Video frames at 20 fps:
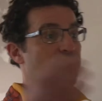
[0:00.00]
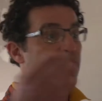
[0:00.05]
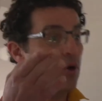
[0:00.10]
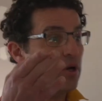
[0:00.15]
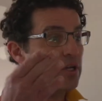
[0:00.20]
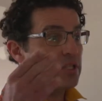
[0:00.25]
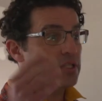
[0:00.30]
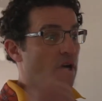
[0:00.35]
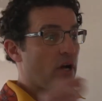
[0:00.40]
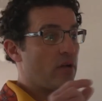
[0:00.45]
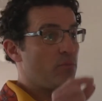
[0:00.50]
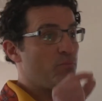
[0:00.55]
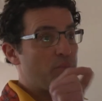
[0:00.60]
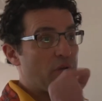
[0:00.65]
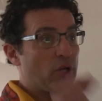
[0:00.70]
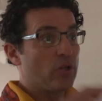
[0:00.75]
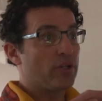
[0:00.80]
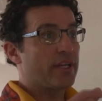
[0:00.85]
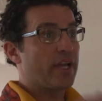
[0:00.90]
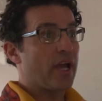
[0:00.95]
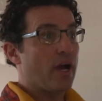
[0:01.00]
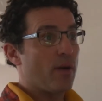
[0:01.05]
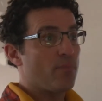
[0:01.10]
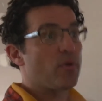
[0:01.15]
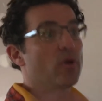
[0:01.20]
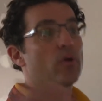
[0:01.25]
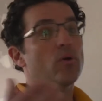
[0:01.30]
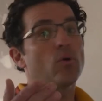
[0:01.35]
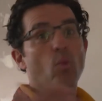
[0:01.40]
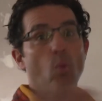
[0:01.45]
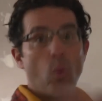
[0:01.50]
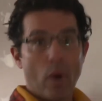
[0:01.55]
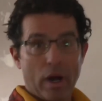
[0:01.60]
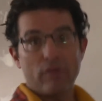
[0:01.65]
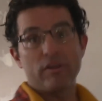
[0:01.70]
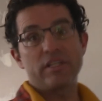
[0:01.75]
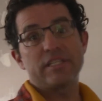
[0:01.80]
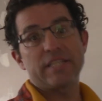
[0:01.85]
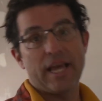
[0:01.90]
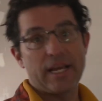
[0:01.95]
focused on building up
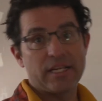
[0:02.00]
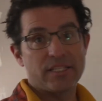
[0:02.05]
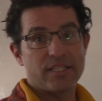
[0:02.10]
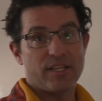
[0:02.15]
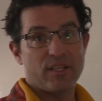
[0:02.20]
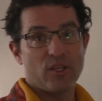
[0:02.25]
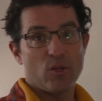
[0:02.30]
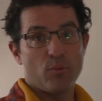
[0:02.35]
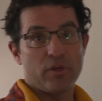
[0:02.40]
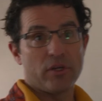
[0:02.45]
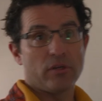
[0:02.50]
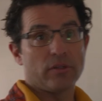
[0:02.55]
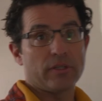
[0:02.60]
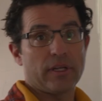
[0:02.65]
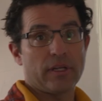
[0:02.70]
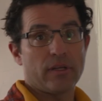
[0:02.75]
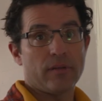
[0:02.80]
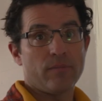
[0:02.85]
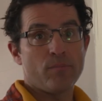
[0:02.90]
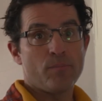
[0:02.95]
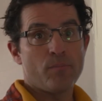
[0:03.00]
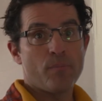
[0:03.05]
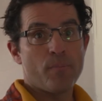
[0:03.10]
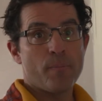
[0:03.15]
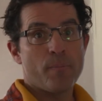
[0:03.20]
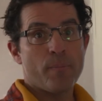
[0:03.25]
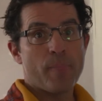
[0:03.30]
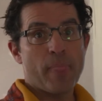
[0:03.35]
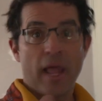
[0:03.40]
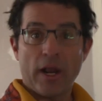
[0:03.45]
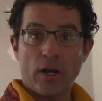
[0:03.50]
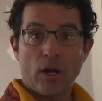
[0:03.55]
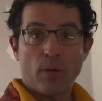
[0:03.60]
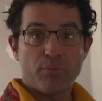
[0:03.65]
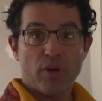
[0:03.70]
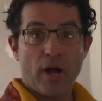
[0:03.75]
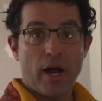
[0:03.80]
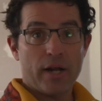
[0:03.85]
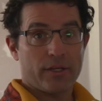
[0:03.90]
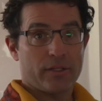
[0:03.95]
where it's exiting the building. And our
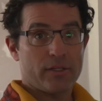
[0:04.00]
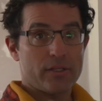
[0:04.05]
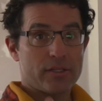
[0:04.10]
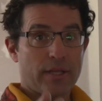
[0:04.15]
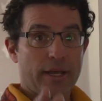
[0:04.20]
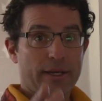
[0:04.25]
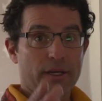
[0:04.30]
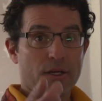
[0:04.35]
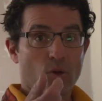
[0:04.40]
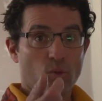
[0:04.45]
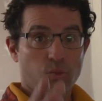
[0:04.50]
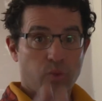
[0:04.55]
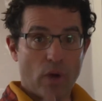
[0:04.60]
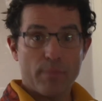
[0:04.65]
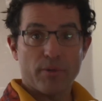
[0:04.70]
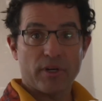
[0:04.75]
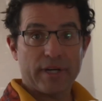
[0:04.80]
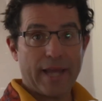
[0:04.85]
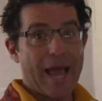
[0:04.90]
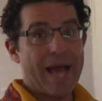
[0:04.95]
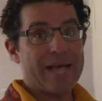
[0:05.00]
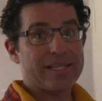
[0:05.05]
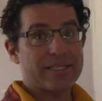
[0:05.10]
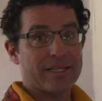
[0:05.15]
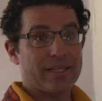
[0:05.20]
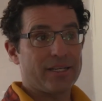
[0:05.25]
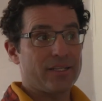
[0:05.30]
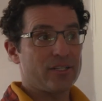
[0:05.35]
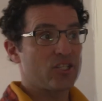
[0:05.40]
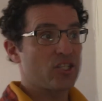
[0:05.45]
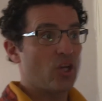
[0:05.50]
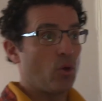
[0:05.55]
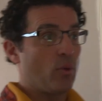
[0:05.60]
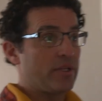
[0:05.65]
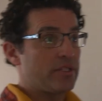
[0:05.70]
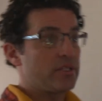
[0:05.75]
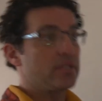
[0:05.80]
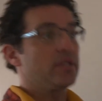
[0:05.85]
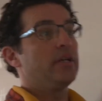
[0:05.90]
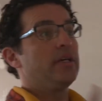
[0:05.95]
product is like a rubber gasket, so
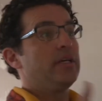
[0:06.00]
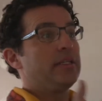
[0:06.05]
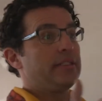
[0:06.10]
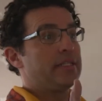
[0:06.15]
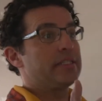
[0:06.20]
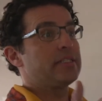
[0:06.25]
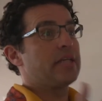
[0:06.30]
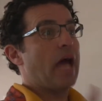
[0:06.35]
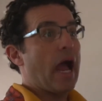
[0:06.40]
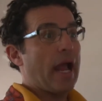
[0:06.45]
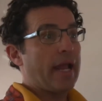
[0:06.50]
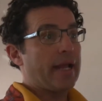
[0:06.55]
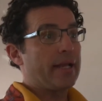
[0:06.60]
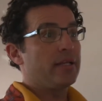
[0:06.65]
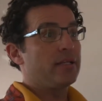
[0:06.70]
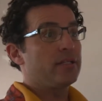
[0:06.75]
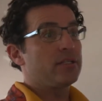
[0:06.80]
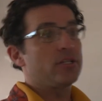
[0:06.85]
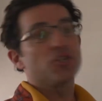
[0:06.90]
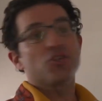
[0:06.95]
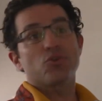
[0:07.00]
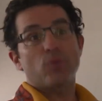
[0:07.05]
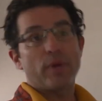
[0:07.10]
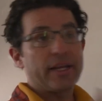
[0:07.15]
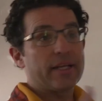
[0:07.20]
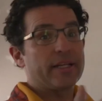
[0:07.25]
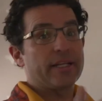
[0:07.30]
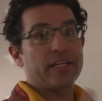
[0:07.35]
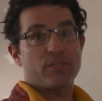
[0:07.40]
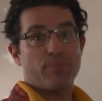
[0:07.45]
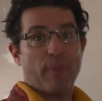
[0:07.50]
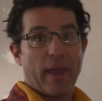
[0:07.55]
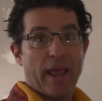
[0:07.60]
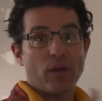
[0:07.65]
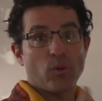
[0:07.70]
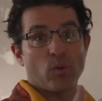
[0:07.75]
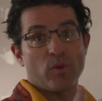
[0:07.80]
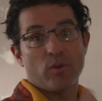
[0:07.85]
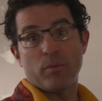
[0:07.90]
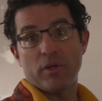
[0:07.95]
it's designed to shrink and
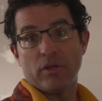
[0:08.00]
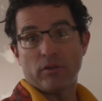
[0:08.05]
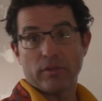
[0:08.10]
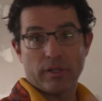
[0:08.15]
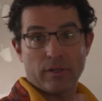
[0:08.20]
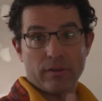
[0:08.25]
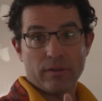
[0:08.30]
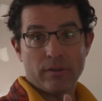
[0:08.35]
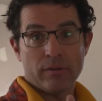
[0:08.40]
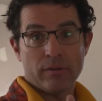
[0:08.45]
expand with the building.